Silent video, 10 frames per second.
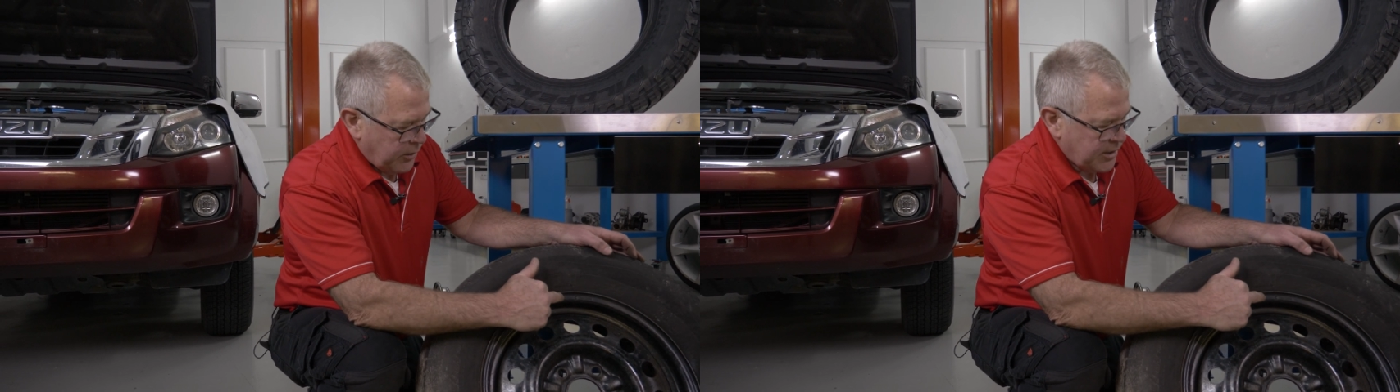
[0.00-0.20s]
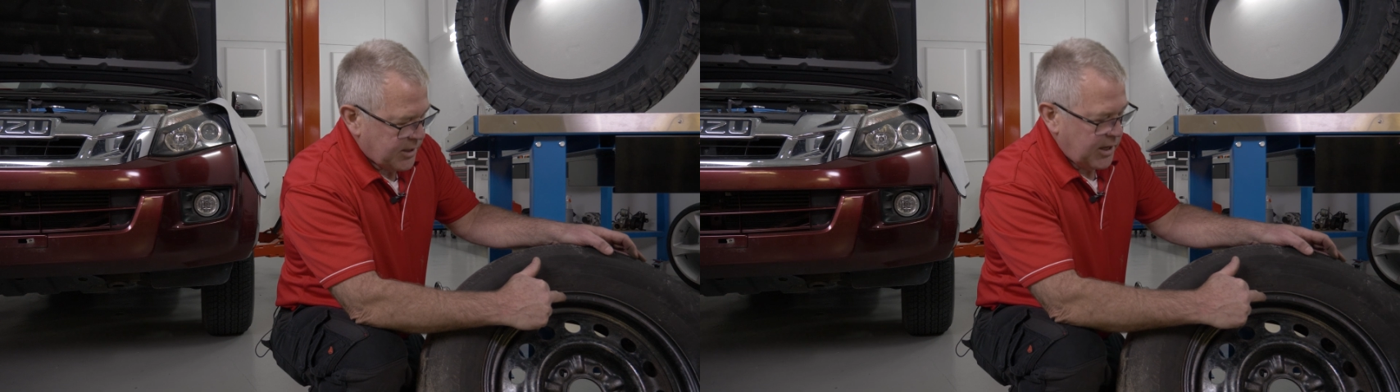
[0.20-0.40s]

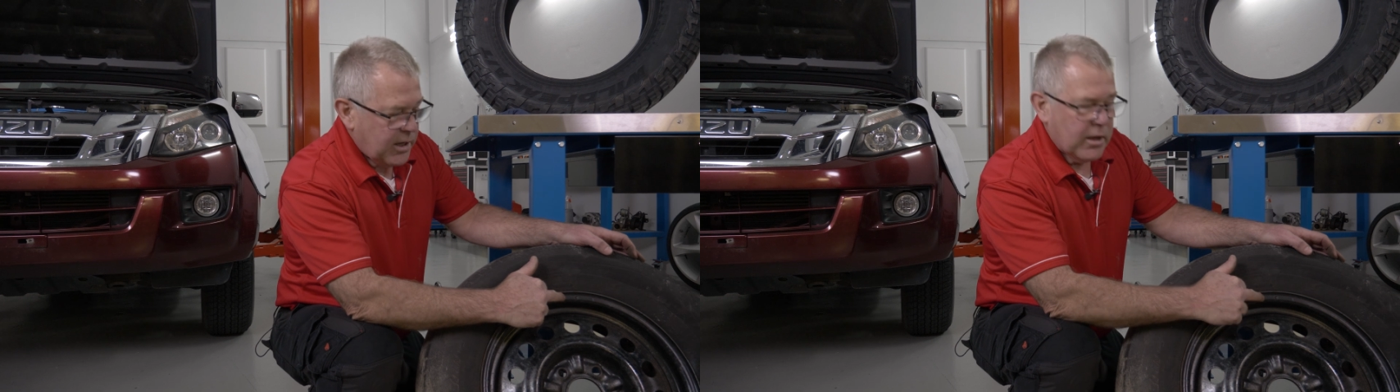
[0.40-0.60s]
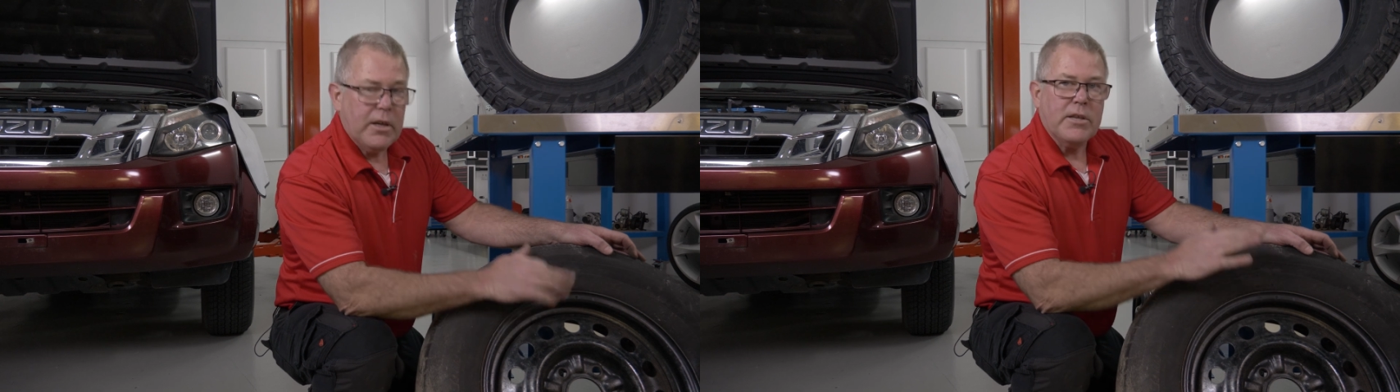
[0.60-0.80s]
This
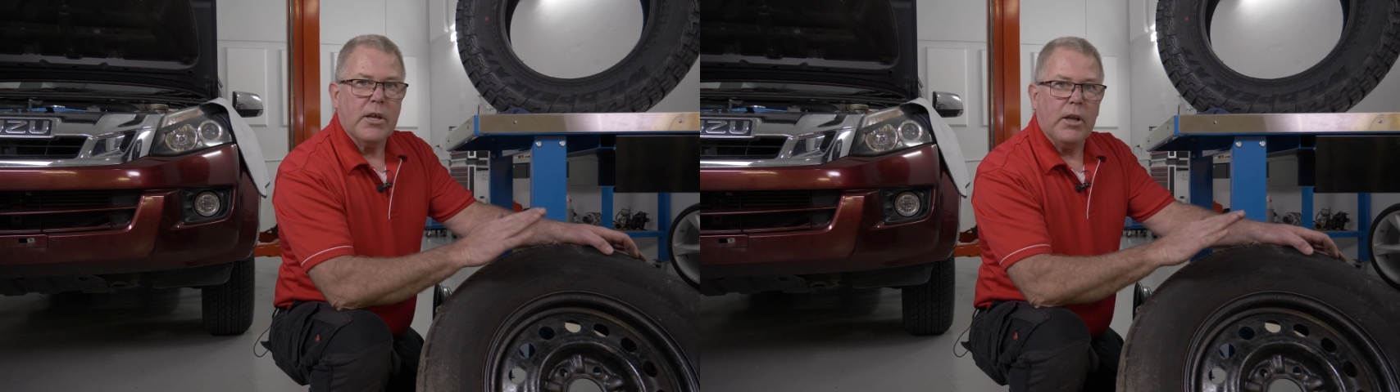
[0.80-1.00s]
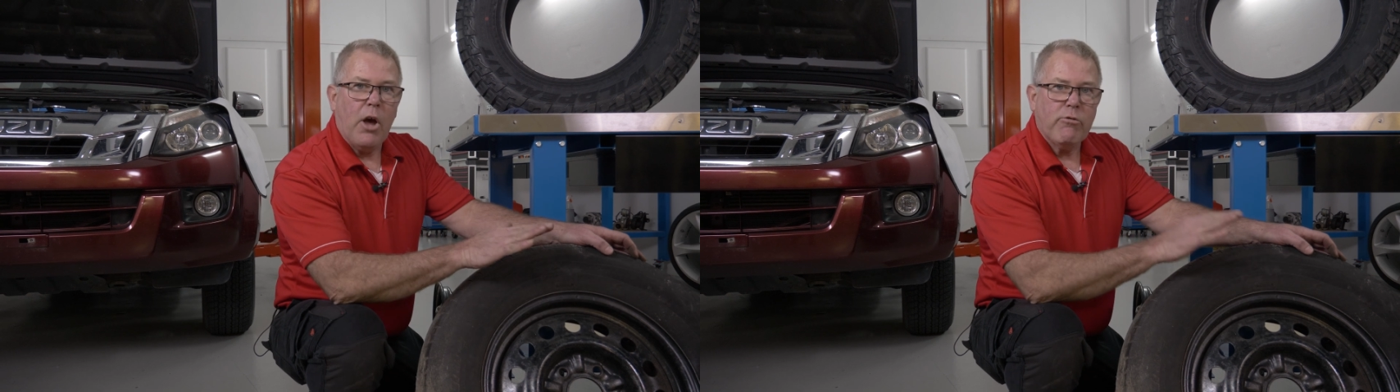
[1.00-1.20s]
here is
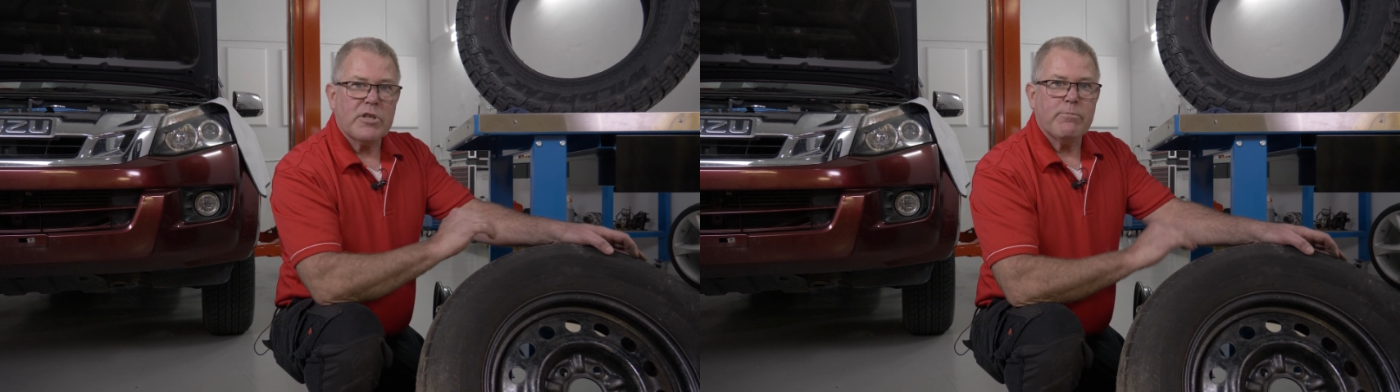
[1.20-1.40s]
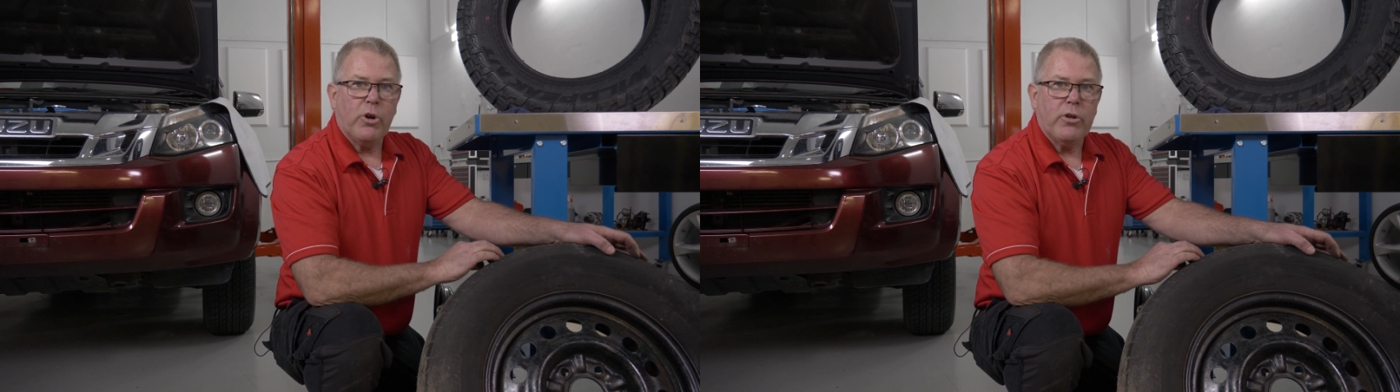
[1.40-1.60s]
the
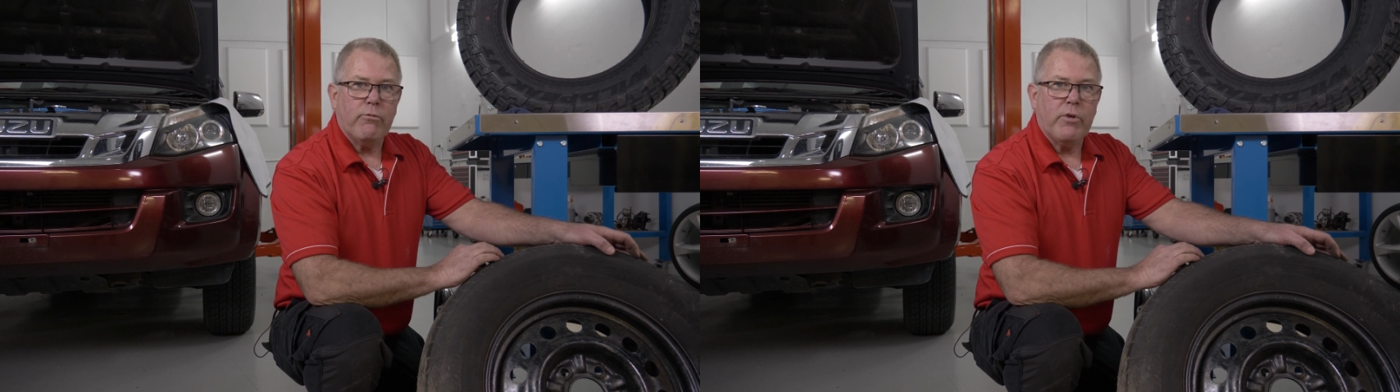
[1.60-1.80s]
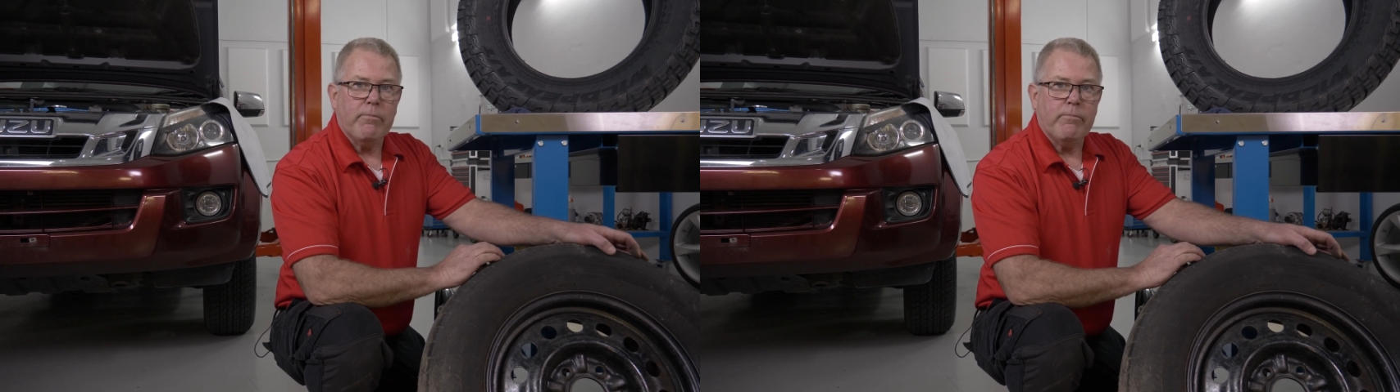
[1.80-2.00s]
lowest spot of
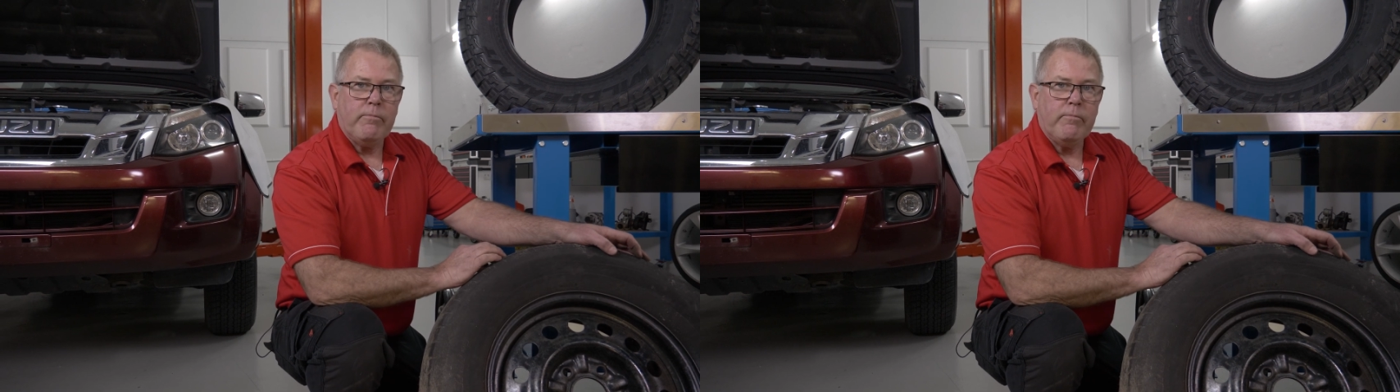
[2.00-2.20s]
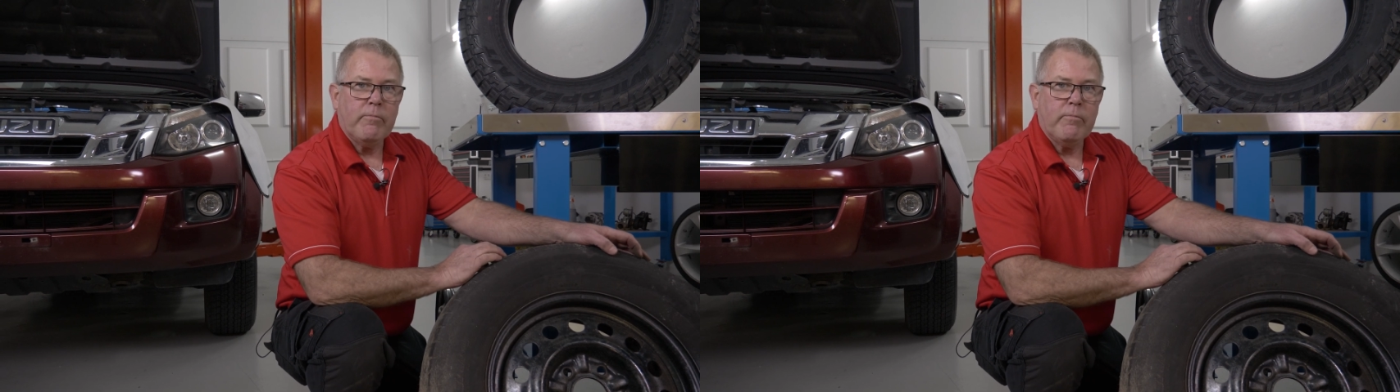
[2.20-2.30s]
the rim.